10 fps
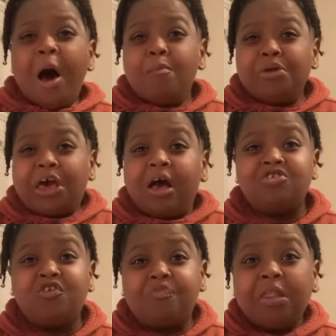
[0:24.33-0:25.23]
Because
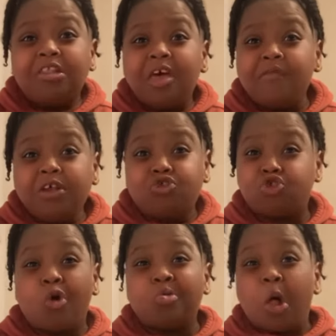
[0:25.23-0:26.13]
you've been living
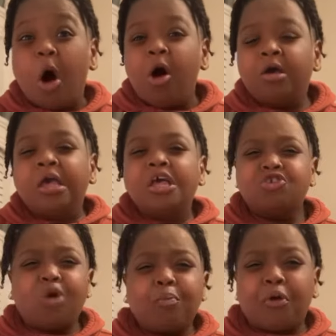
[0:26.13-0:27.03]
so long,
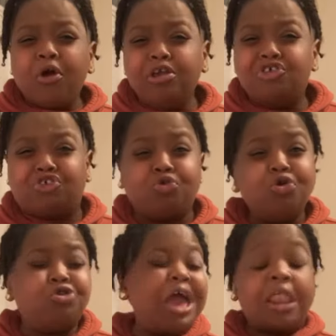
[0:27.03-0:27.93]
so I'm pretty sure
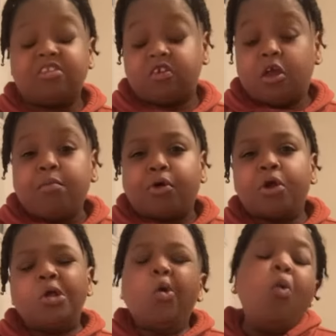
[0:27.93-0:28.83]
you got his number.
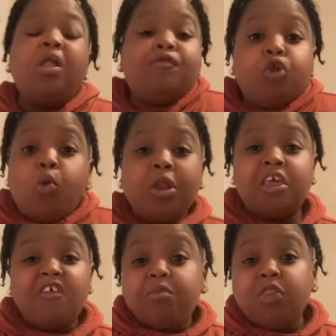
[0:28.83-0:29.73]
Well, if you don't want to
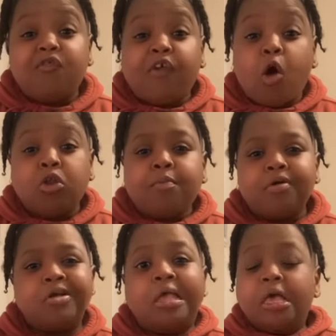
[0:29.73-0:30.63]
give me the phone
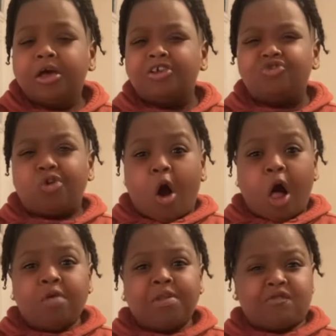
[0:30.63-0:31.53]
number, could you
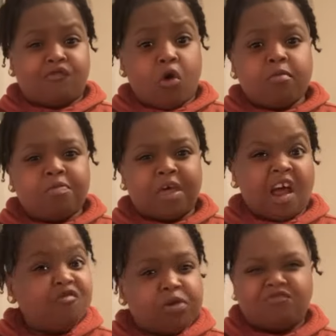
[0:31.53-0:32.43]
call him and inform him that
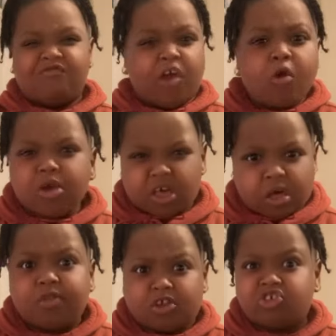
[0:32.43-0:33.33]
I've been very
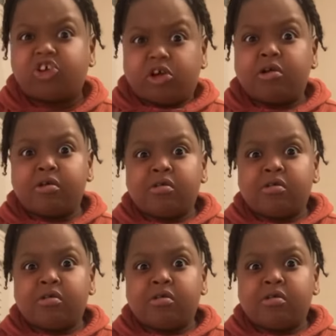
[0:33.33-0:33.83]
good this year?